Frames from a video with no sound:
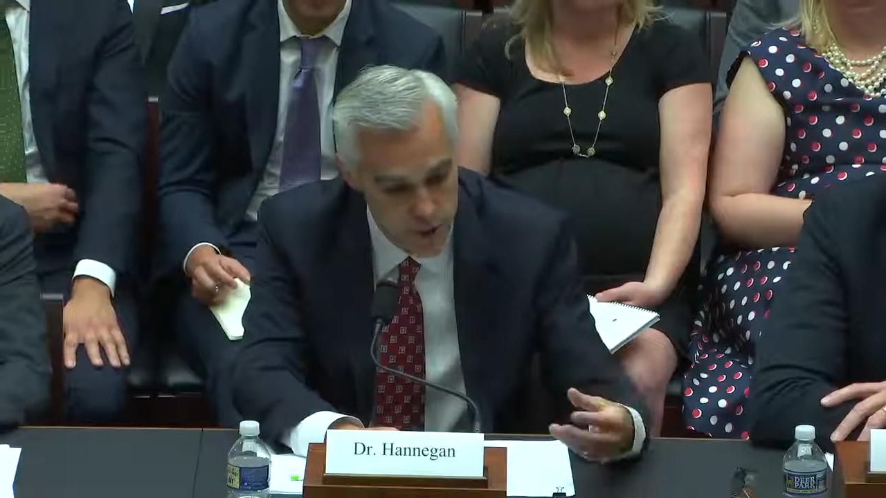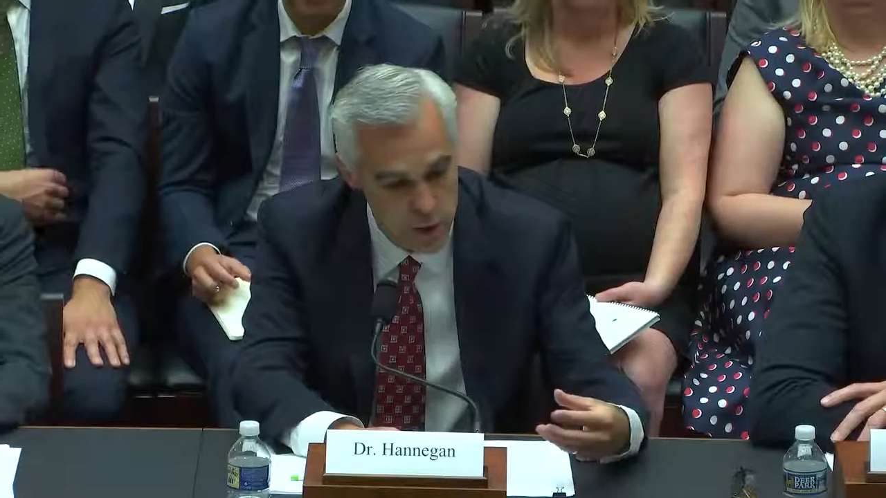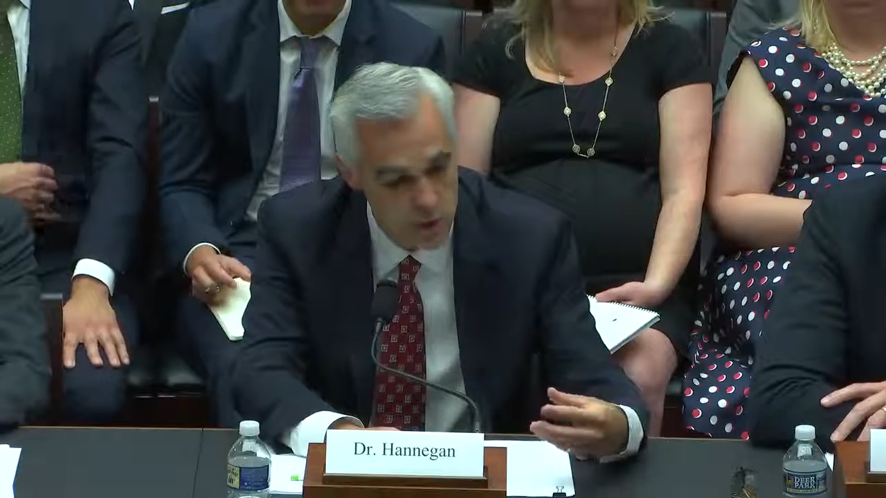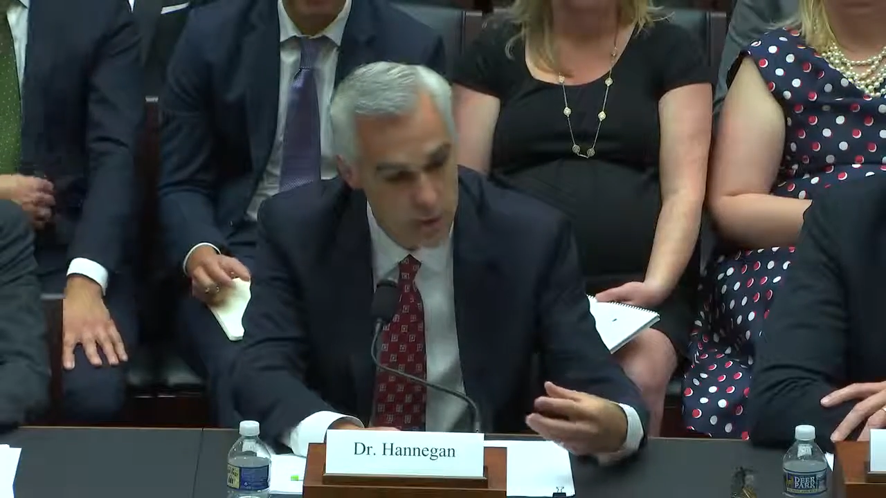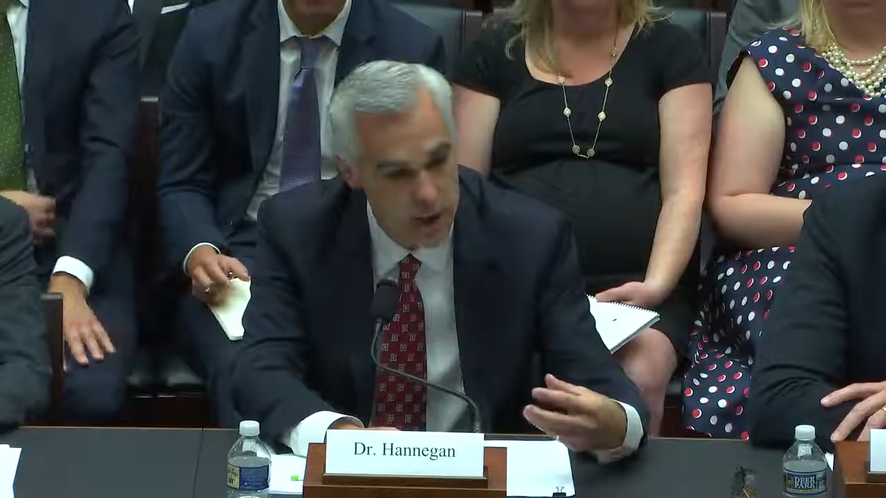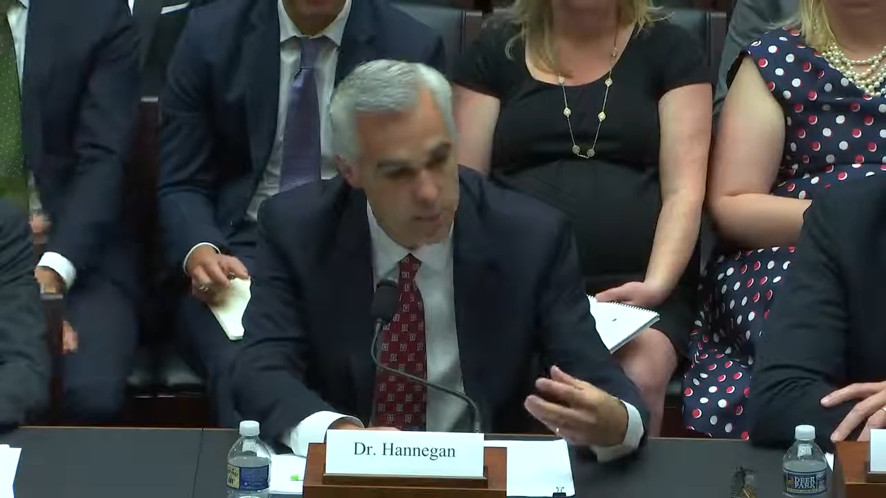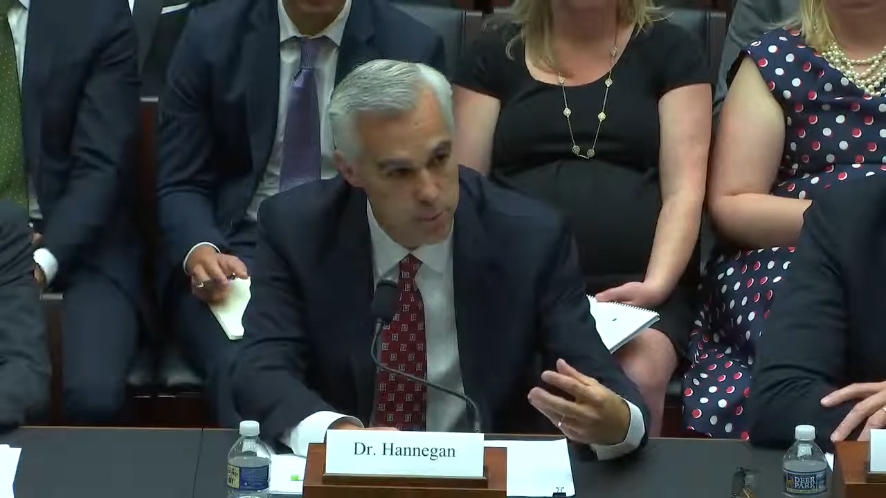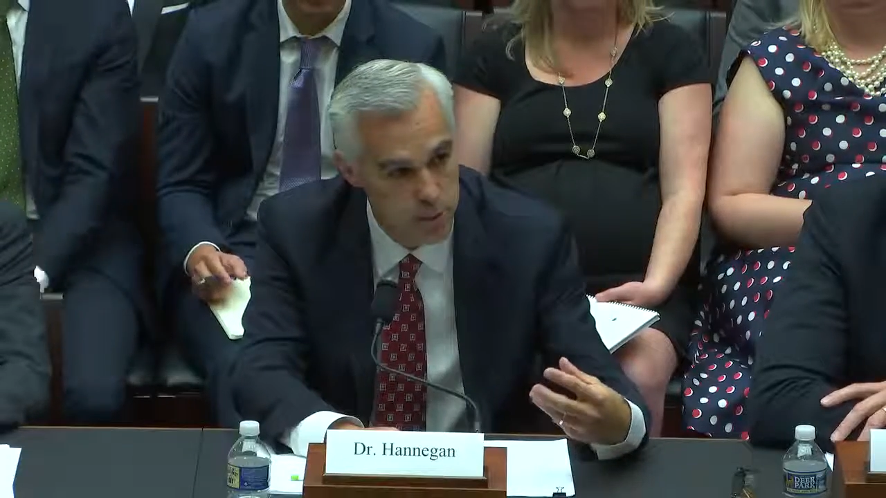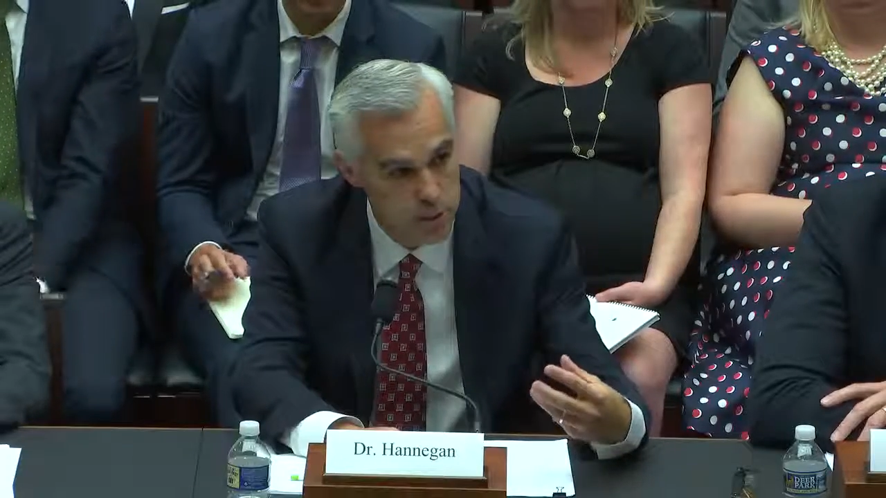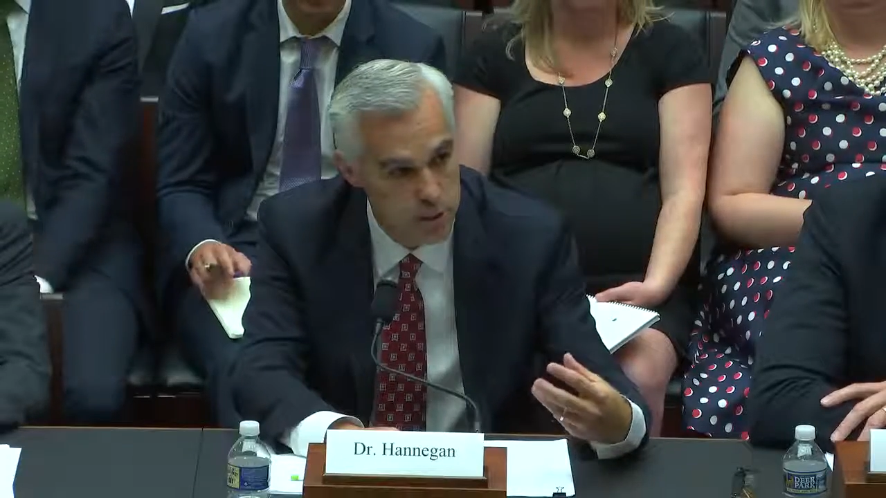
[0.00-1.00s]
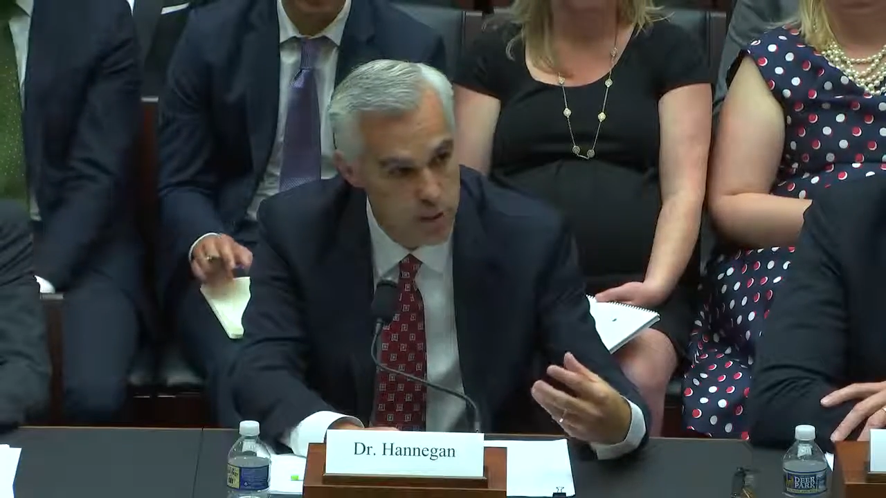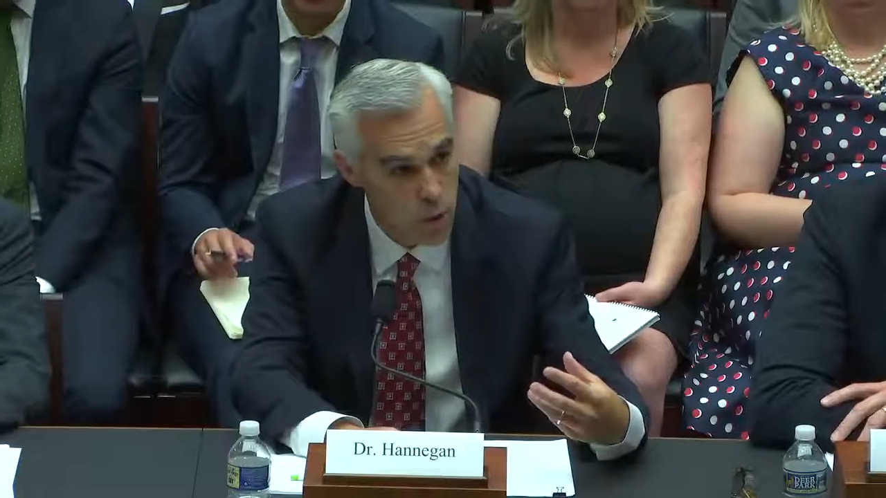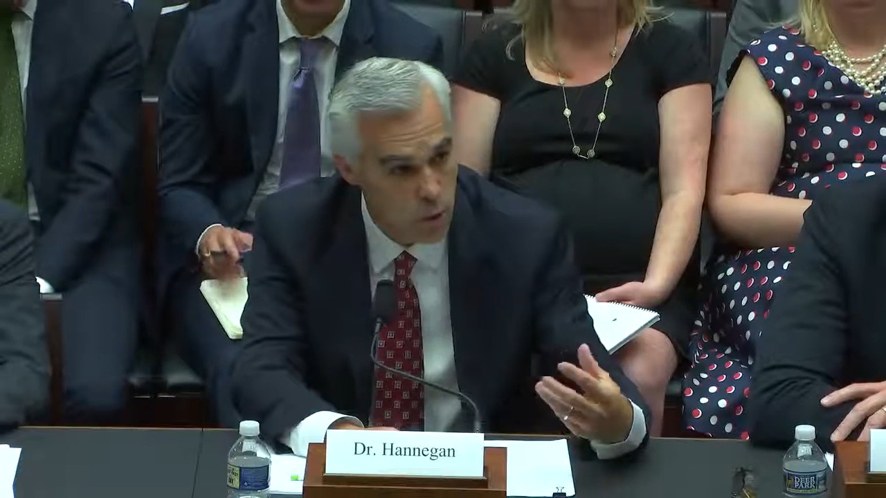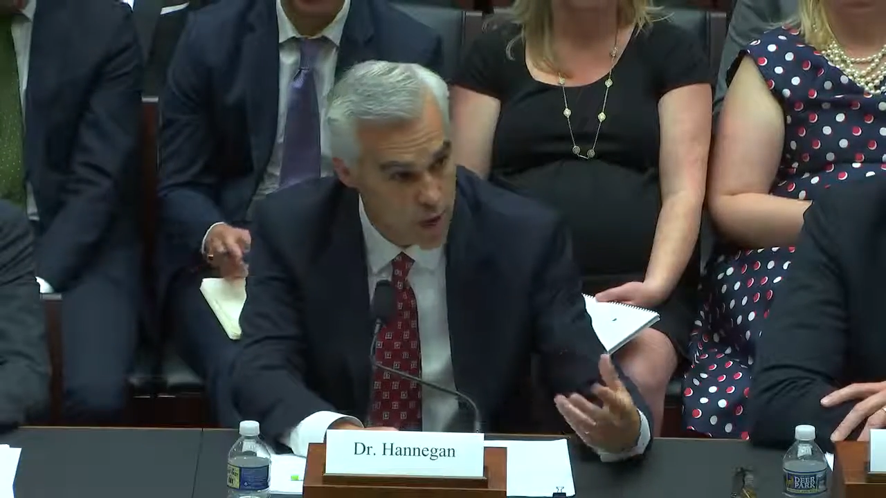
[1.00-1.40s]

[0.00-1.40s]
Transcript: in the newspaper, and,